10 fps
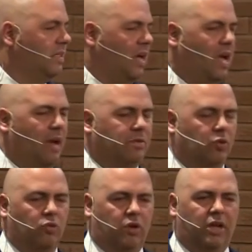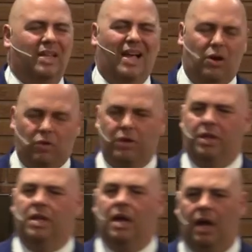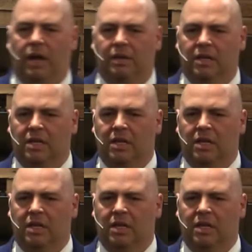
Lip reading: times when we're encountering God,